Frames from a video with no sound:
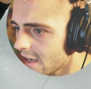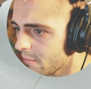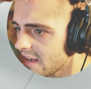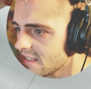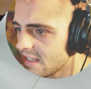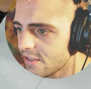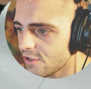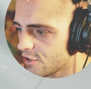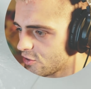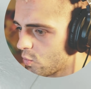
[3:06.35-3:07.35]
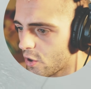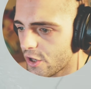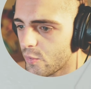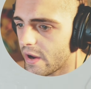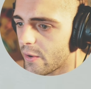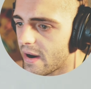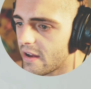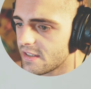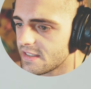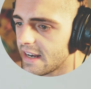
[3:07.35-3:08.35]
It makes it easier just to work your way
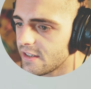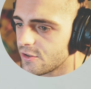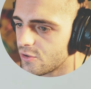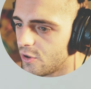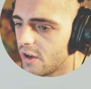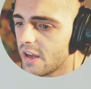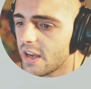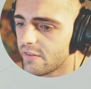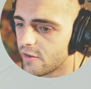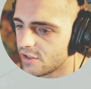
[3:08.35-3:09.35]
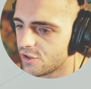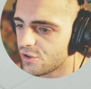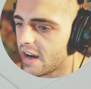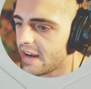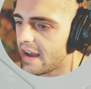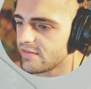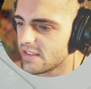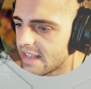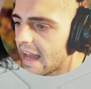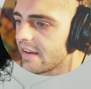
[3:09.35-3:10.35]
around to side control versus trying to have
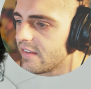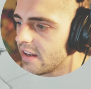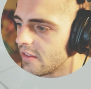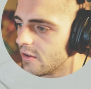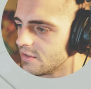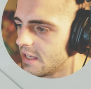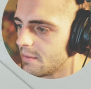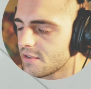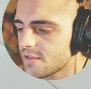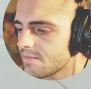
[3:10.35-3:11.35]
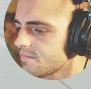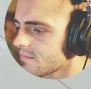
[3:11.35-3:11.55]
to dive in on those hips.